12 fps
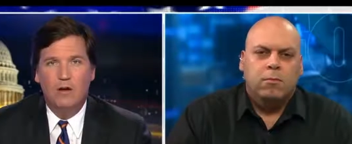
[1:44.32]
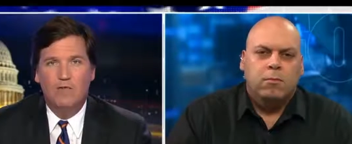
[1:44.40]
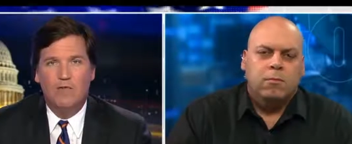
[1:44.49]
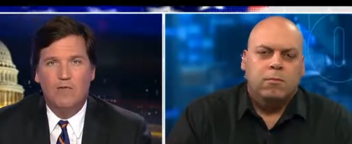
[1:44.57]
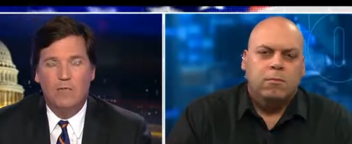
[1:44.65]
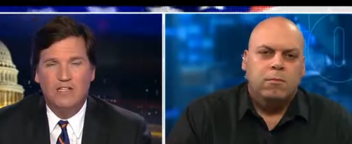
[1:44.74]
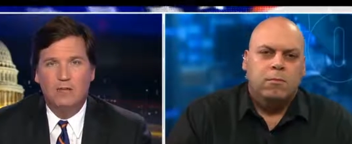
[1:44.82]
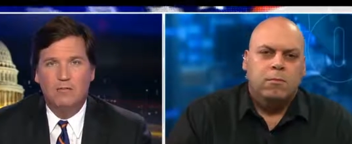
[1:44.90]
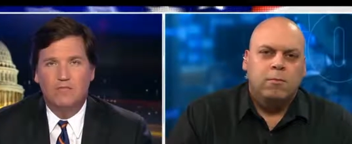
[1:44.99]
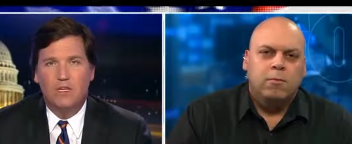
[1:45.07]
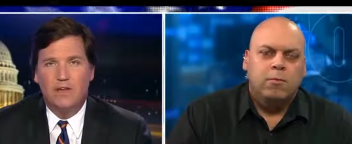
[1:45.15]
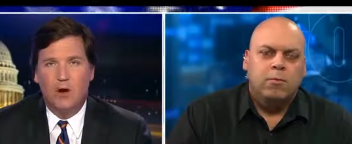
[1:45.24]
Speaker 1: for
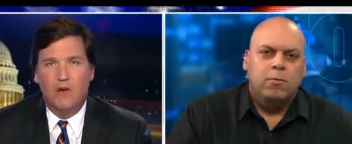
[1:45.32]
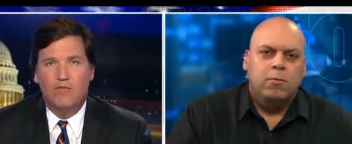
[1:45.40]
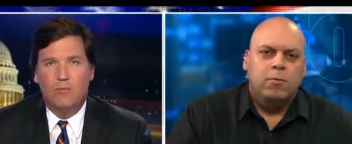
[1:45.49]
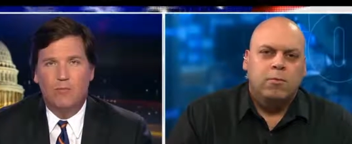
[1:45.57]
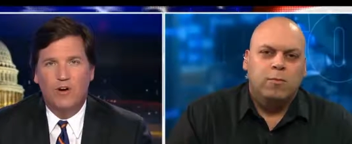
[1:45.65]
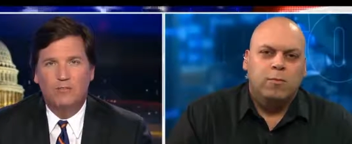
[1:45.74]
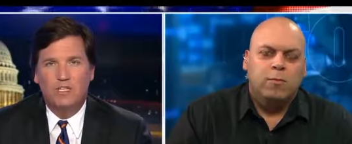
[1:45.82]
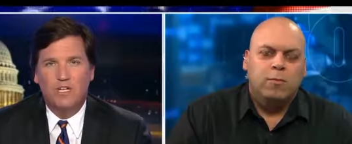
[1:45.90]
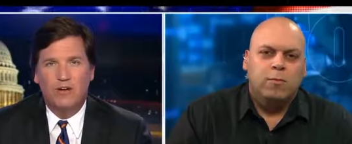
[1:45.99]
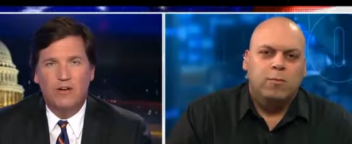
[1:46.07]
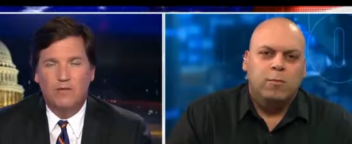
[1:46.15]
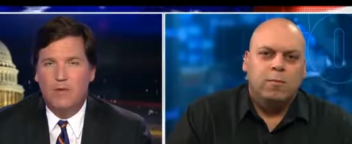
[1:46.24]
Muslims than they are for
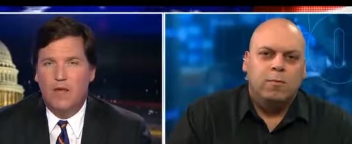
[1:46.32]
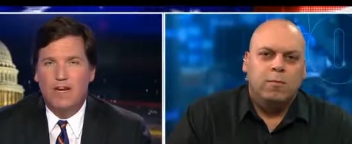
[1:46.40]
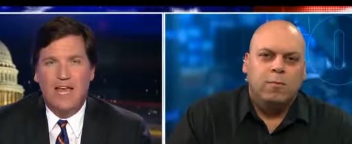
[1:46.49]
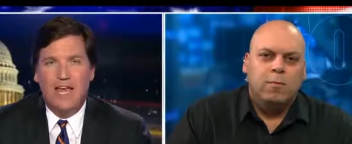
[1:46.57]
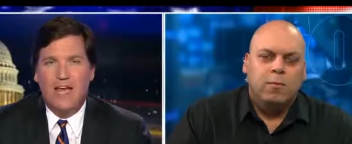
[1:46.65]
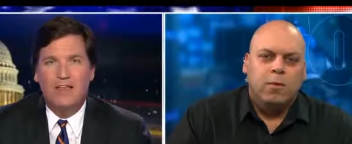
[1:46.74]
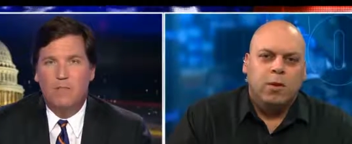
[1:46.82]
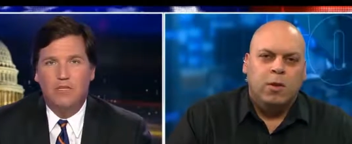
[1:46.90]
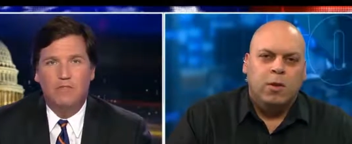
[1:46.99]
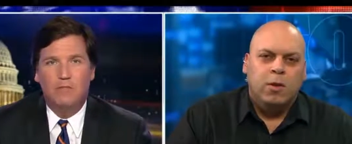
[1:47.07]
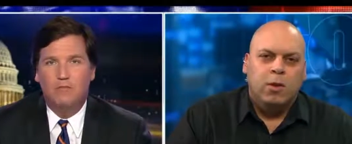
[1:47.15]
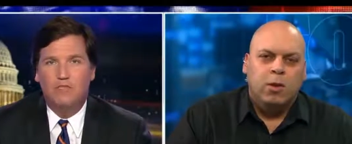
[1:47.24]
Presbyterians. I'm not attacking
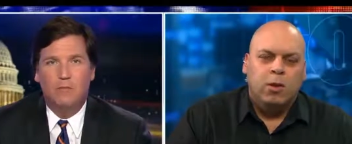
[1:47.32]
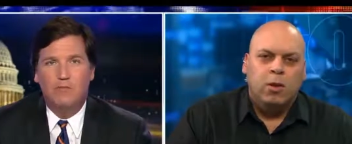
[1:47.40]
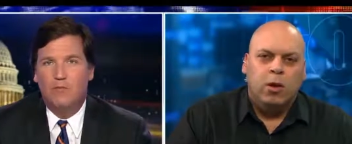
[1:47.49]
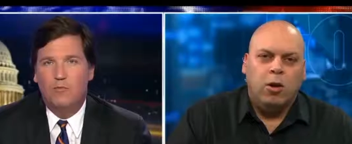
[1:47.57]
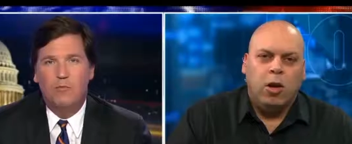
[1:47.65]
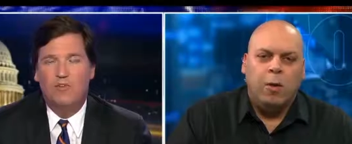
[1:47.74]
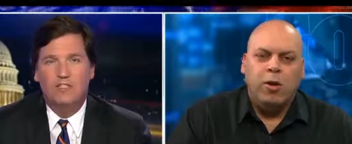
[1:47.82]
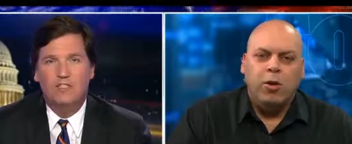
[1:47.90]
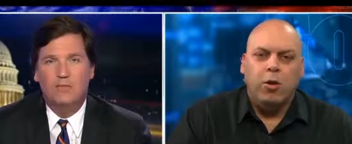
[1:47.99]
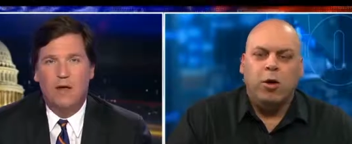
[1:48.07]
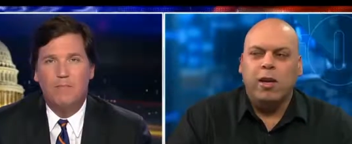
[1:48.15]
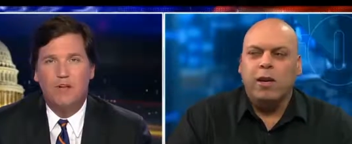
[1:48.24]
Muslims. Some of Look, them are friends
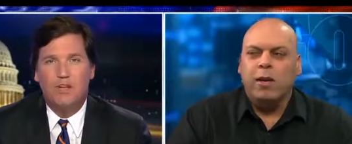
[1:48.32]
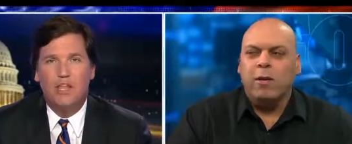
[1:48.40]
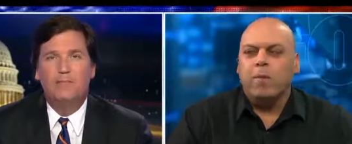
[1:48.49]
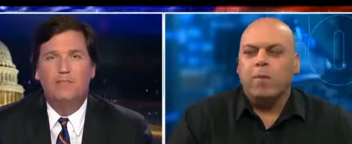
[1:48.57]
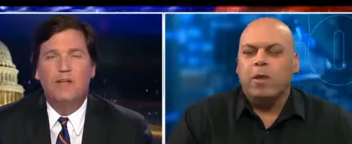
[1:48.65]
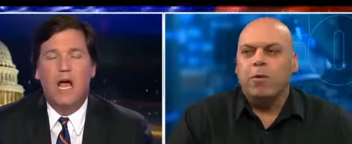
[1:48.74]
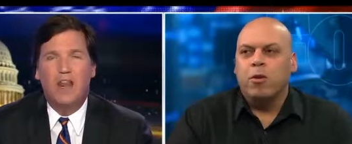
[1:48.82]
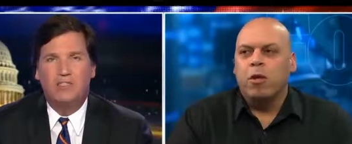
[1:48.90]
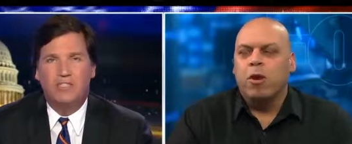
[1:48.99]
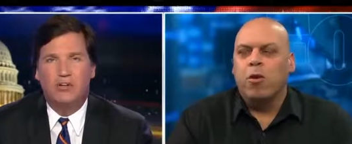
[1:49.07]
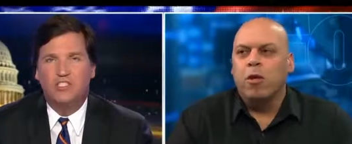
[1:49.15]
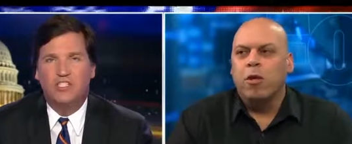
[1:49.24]
I mean, of mine. Only, but let's be
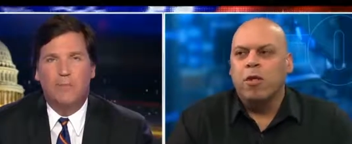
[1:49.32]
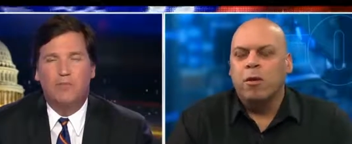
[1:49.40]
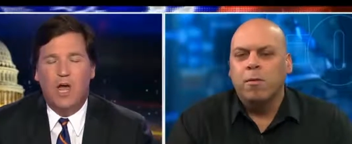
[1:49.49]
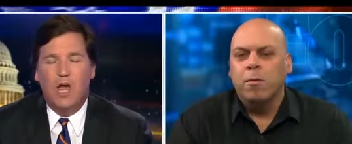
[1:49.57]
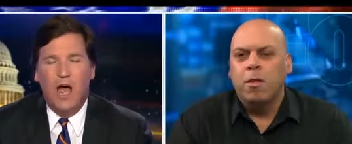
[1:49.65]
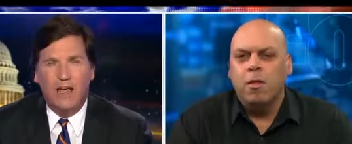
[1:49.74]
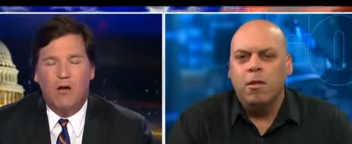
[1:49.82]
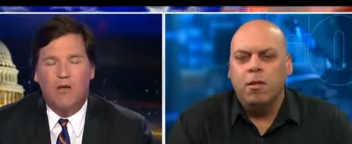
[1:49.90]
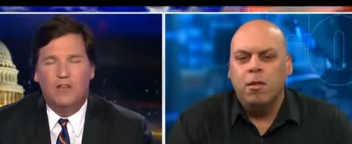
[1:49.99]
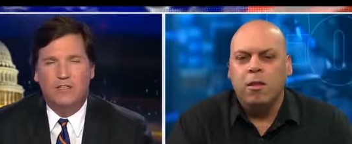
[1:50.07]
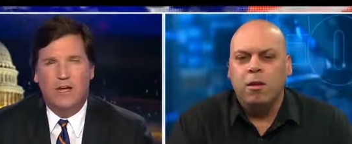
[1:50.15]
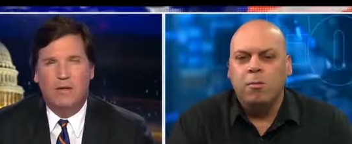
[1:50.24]
honest. You know, let's the, stop lying
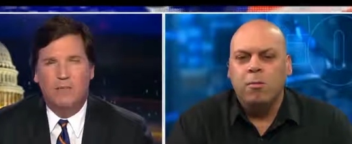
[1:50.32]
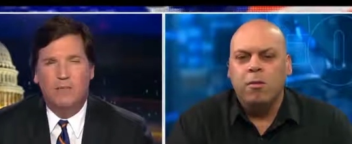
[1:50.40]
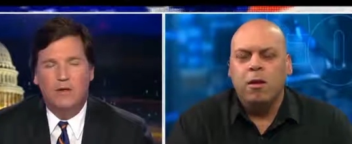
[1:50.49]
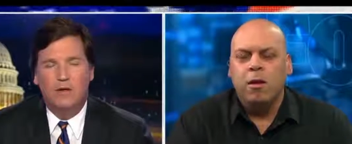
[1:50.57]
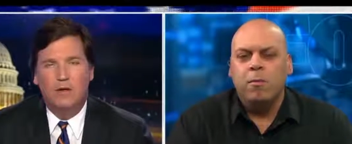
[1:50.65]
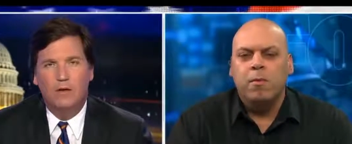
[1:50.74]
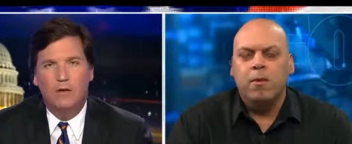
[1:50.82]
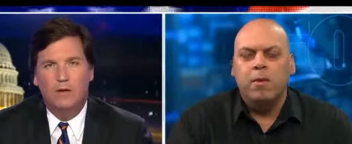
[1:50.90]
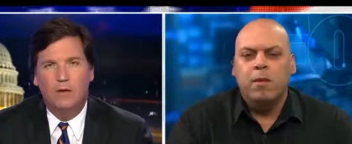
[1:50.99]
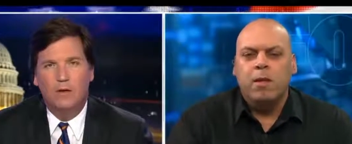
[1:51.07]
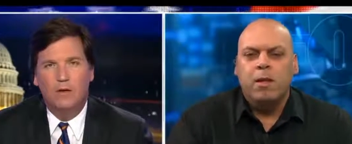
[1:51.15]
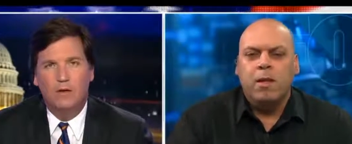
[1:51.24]
all the
Speaker 2: time.
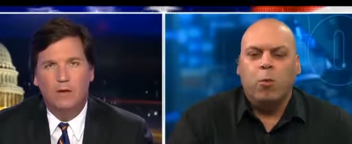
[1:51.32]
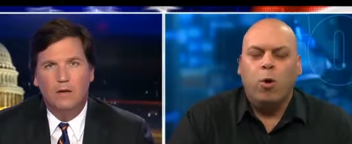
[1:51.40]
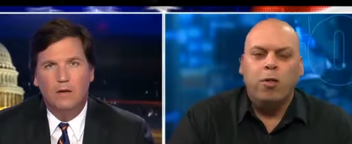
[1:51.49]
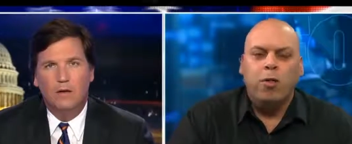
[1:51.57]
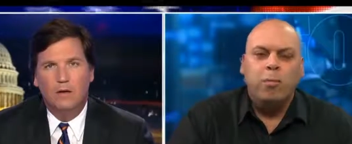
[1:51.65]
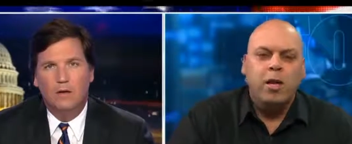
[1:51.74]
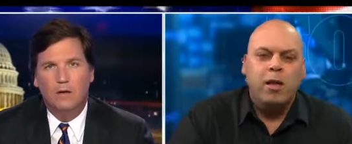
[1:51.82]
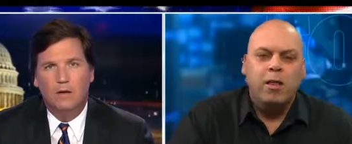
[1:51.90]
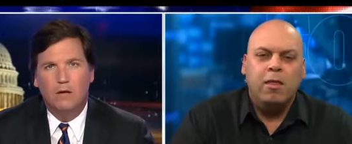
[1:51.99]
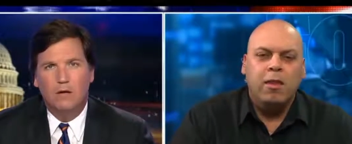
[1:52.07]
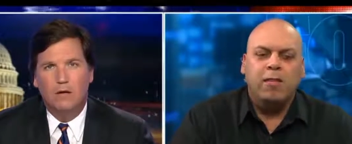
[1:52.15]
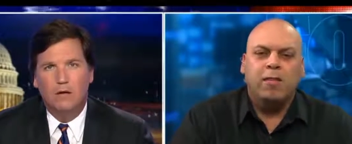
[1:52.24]
well, the media
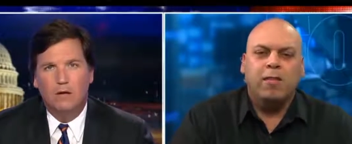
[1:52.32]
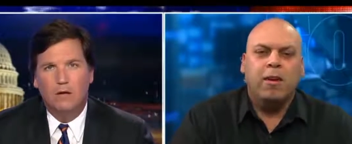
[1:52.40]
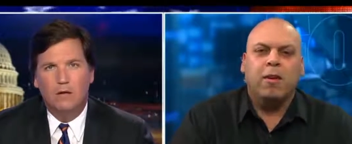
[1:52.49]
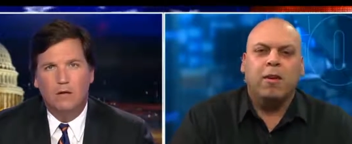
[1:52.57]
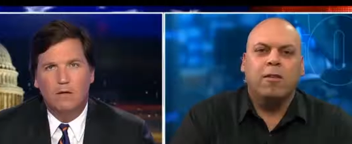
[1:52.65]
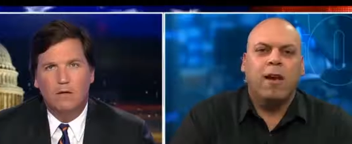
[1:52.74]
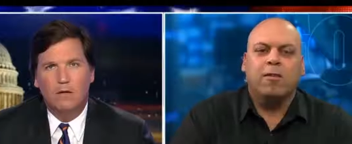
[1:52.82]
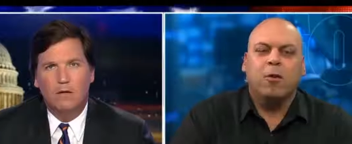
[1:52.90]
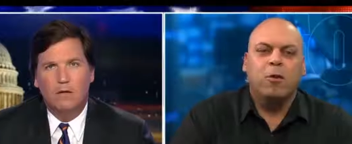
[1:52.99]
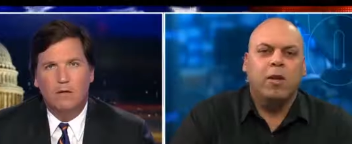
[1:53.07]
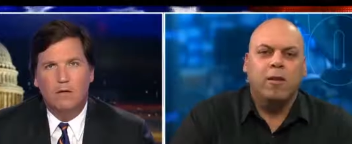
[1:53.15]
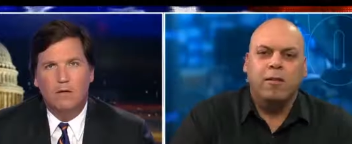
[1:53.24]
thinks a terror attack's
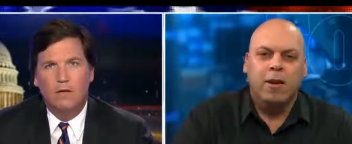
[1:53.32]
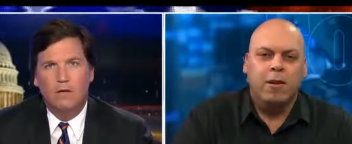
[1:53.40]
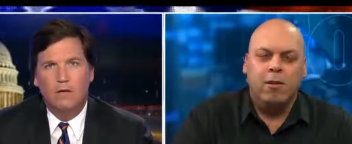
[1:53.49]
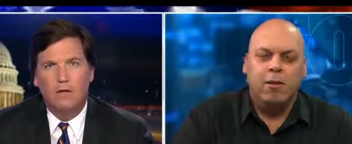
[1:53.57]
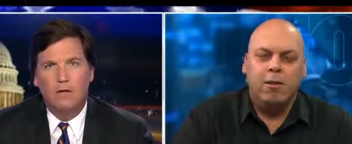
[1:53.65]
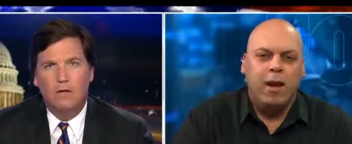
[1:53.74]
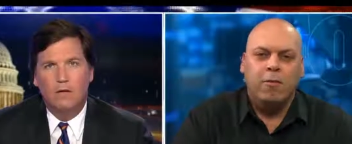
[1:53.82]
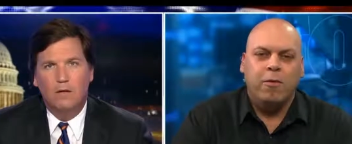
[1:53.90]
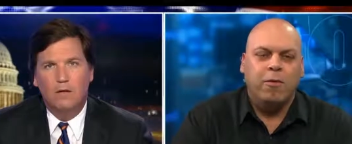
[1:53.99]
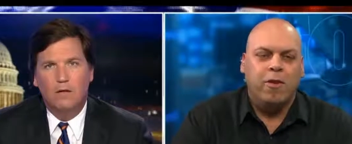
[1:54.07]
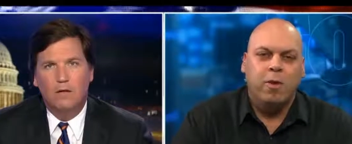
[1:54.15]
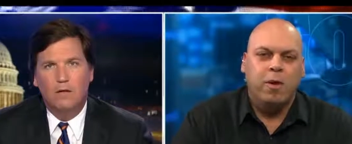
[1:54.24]
only a terror attack if
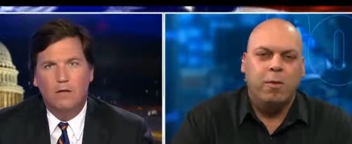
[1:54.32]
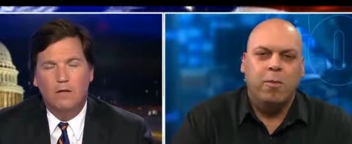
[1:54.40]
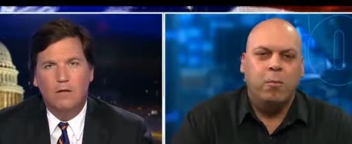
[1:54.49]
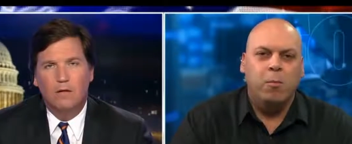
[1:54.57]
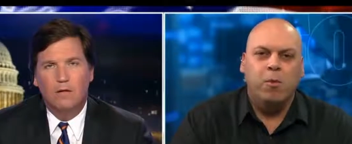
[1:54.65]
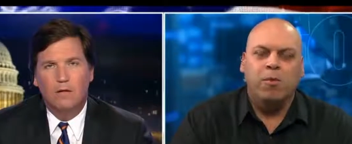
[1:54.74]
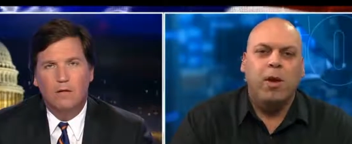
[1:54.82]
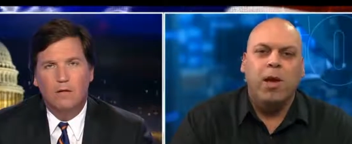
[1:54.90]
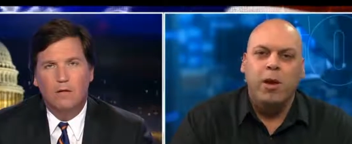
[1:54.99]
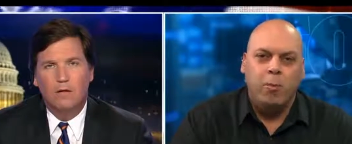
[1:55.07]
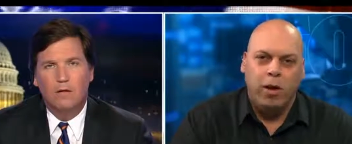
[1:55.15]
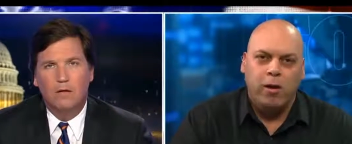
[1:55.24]
it's committed by a Muslim
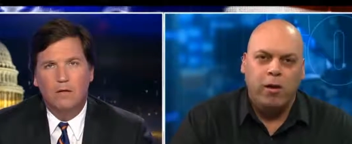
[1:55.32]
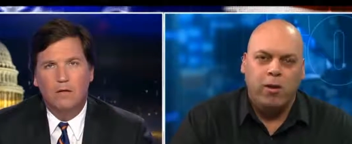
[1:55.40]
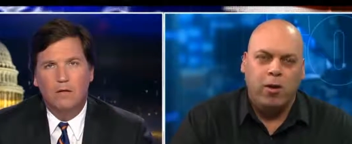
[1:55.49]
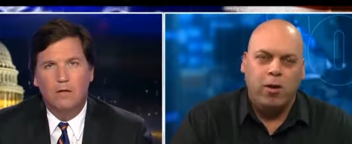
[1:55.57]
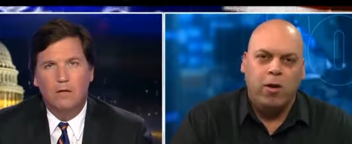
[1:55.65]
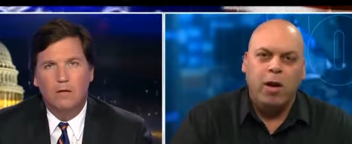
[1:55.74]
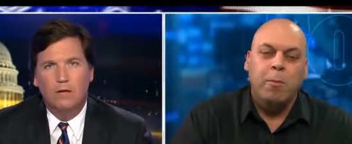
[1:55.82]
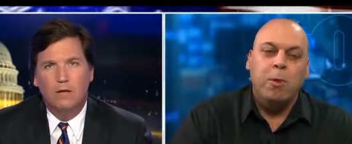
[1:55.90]
anyway. All right. I